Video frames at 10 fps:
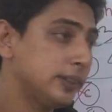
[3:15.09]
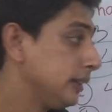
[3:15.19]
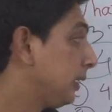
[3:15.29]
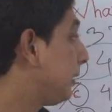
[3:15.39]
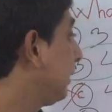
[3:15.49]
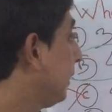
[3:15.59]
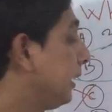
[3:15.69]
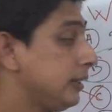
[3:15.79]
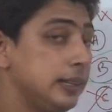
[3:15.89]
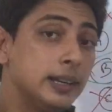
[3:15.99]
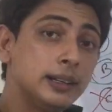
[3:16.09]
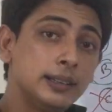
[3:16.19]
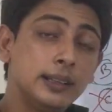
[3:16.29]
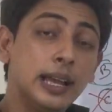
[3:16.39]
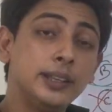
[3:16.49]
say that
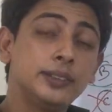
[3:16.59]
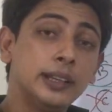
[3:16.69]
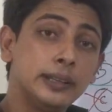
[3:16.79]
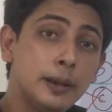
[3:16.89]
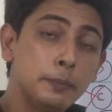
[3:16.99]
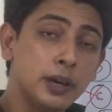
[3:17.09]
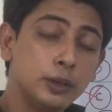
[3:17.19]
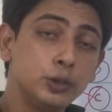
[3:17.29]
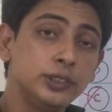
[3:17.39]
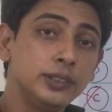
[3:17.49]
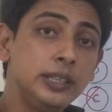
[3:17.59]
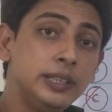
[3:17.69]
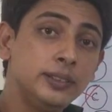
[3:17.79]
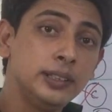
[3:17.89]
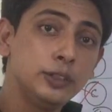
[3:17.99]
here lies a number which is
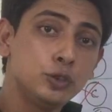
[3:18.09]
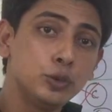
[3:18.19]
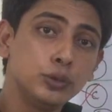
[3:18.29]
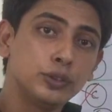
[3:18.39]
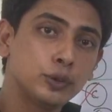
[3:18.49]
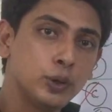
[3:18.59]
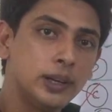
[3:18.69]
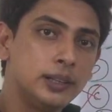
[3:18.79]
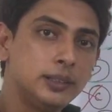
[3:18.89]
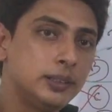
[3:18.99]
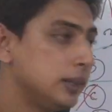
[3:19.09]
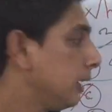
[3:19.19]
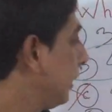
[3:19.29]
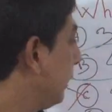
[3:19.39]
easy to square,